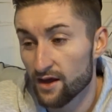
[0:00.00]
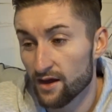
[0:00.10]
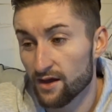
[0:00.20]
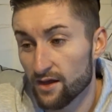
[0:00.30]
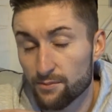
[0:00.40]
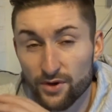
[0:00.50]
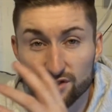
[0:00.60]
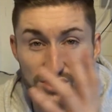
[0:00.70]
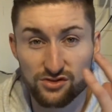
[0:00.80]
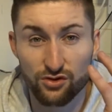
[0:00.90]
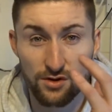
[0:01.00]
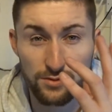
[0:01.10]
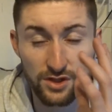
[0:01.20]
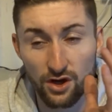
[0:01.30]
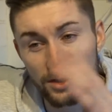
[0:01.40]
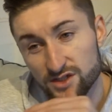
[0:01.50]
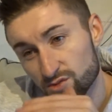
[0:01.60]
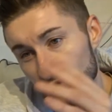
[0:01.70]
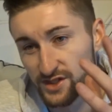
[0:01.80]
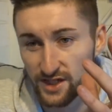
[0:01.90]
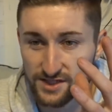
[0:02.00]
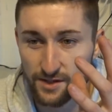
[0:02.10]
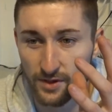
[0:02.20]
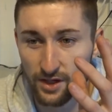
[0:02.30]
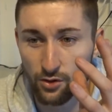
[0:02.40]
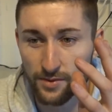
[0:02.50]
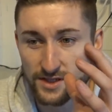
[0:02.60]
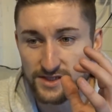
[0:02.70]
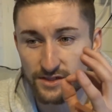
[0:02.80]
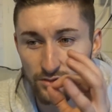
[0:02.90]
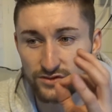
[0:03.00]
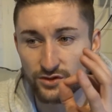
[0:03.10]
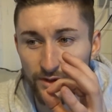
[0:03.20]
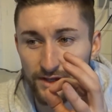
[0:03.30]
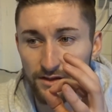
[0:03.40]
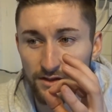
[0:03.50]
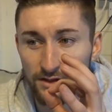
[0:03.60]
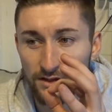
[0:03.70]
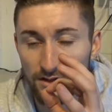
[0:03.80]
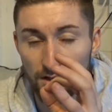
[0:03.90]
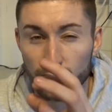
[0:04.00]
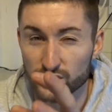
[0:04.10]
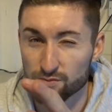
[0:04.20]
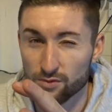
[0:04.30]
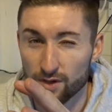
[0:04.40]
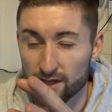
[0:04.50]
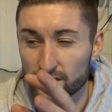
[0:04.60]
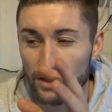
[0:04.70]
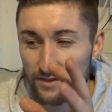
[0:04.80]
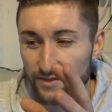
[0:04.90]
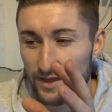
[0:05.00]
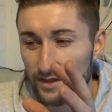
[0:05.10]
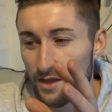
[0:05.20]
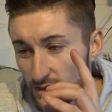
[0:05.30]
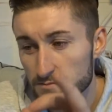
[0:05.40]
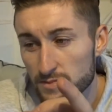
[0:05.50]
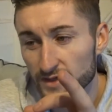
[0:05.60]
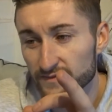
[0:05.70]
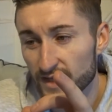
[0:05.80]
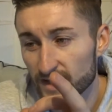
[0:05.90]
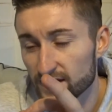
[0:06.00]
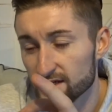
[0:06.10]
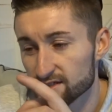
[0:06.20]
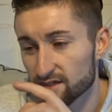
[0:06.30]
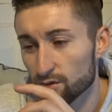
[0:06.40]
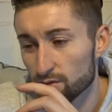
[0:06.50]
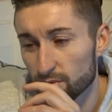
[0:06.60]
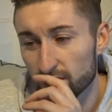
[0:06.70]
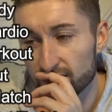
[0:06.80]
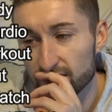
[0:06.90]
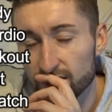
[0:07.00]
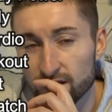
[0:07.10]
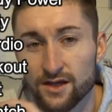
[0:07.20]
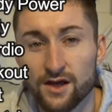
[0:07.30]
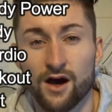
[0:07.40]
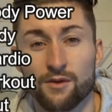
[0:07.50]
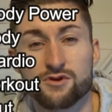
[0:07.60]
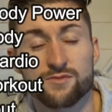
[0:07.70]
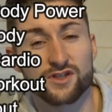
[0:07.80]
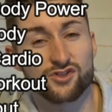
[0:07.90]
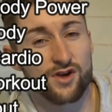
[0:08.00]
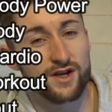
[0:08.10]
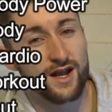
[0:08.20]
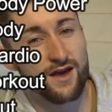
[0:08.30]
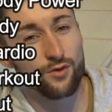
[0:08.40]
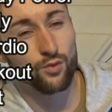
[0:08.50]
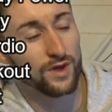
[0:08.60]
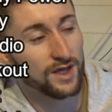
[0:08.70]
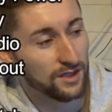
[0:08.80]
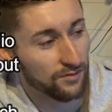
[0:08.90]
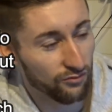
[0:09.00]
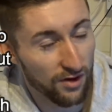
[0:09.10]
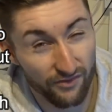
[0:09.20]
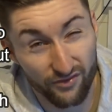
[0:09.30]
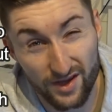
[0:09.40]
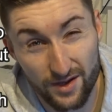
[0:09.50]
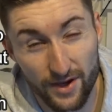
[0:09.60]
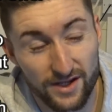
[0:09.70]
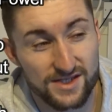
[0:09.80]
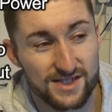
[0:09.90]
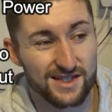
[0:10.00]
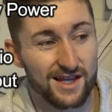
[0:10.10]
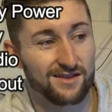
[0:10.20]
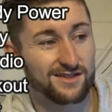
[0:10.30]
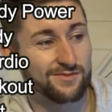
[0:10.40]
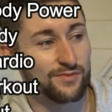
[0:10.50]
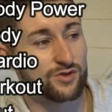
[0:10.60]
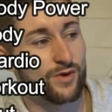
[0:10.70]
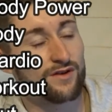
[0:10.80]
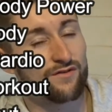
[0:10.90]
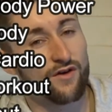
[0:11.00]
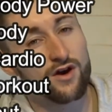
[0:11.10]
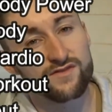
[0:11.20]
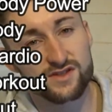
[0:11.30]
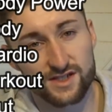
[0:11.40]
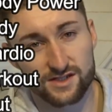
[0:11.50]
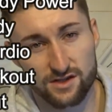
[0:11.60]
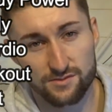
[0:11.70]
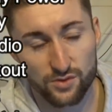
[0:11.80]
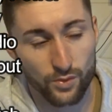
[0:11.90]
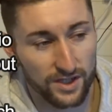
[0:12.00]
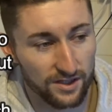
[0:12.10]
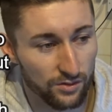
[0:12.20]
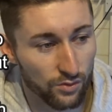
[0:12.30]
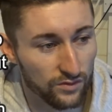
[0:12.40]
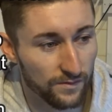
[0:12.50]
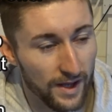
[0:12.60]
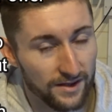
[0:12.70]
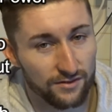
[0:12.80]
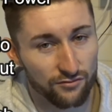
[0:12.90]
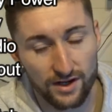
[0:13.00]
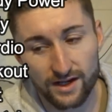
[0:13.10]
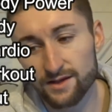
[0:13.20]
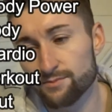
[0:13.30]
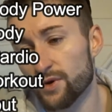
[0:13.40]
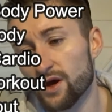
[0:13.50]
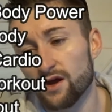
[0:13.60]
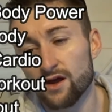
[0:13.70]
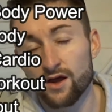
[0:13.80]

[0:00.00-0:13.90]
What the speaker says: but I just thought I would kind of switch things up a little bit. Still doing a push-pull leg kind of thing. Monday is going to be, I'm going to be training out of the week roughly about between 5 and 6 times a week, all depending really, but